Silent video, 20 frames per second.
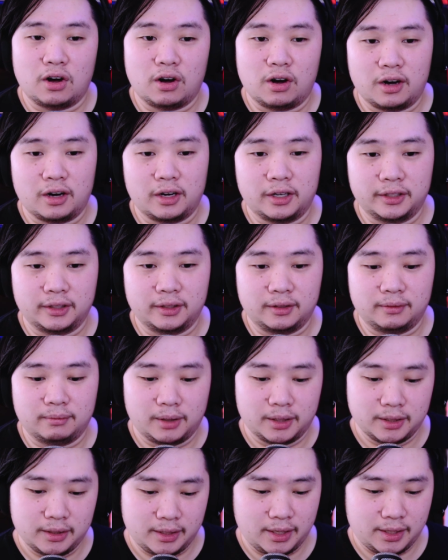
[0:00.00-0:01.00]
on
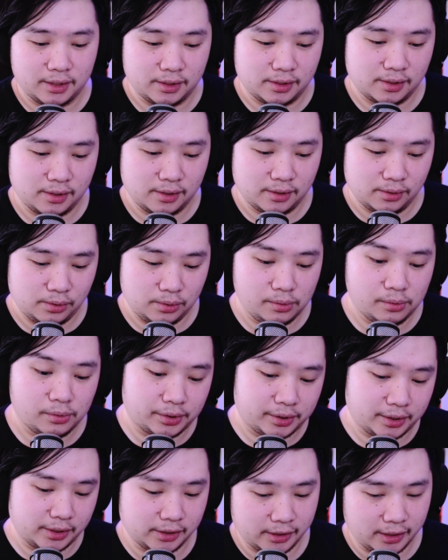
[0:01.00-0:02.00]
Mondays to
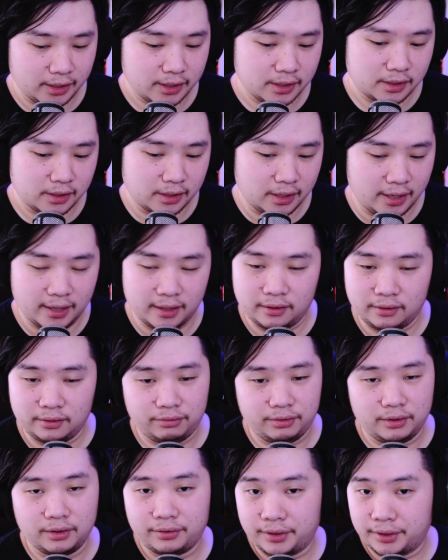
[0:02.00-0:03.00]
Thursdays,
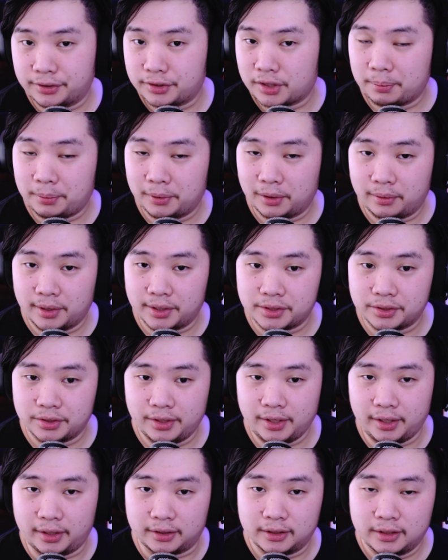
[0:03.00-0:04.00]
and feel free to drop your
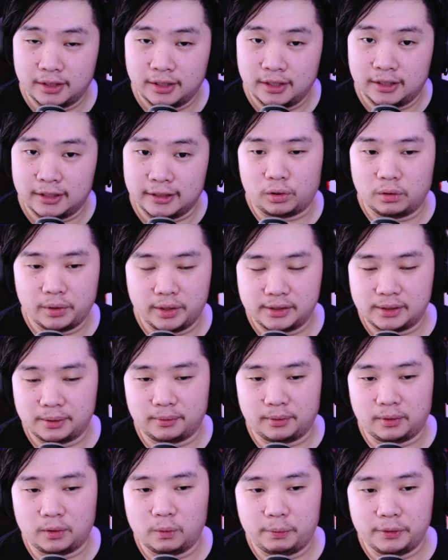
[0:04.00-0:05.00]
question there. We're always
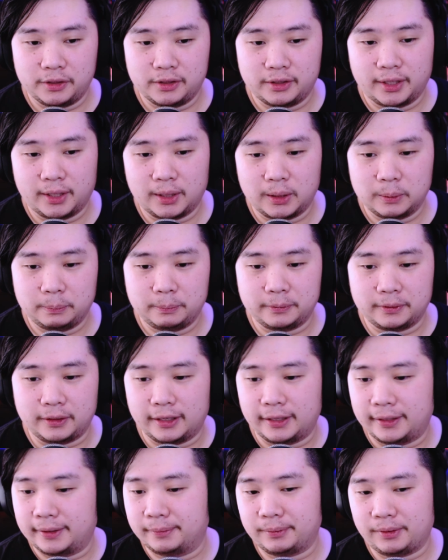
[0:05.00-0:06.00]
open to help.
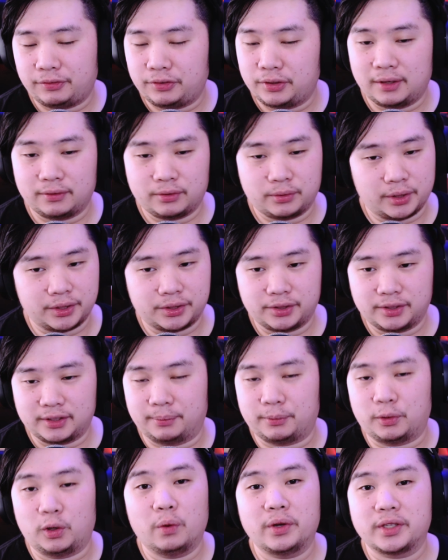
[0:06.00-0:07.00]
If you have
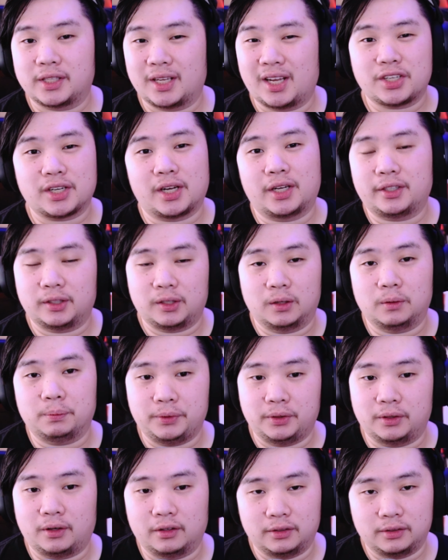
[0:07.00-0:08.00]
questions, I'm always going to try to
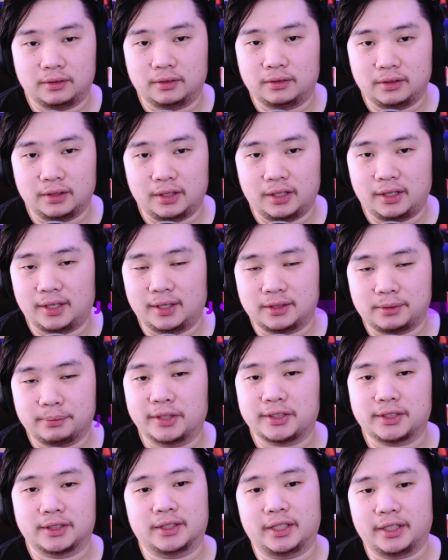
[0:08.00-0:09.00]
help you on as
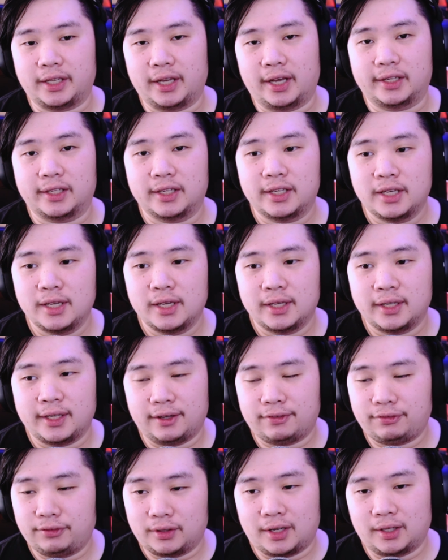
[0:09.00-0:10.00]
much as I can.
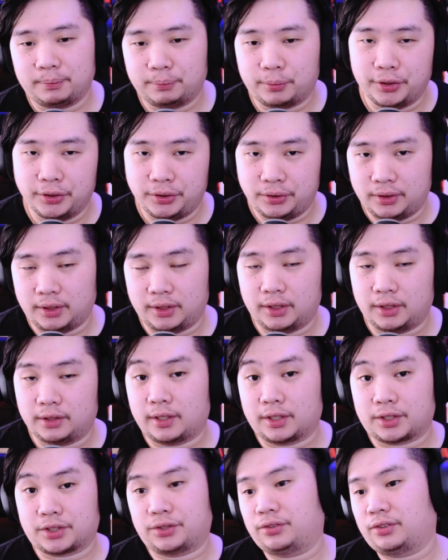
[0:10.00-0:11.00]
If not, point you to the
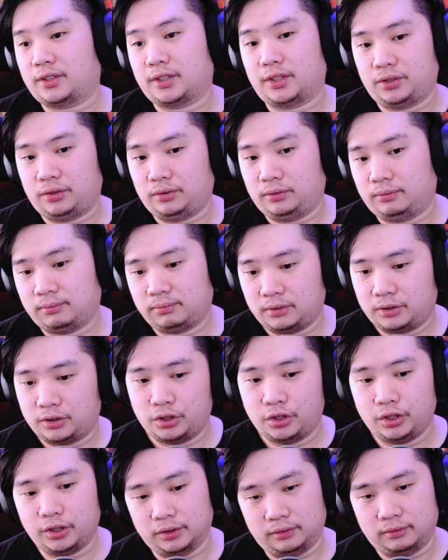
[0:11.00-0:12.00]
directions that you
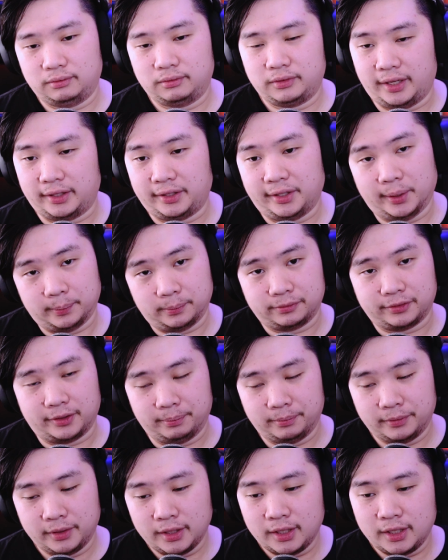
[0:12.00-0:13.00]
could get help
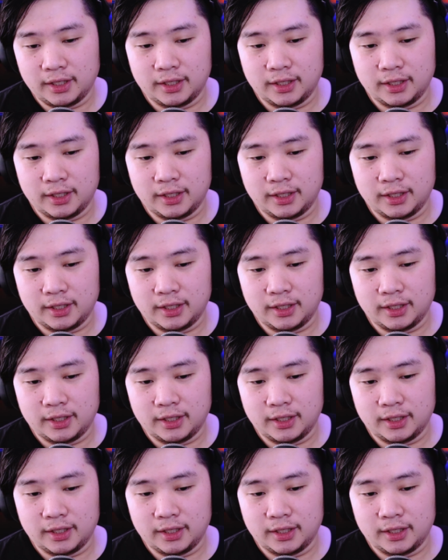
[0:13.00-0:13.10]
from.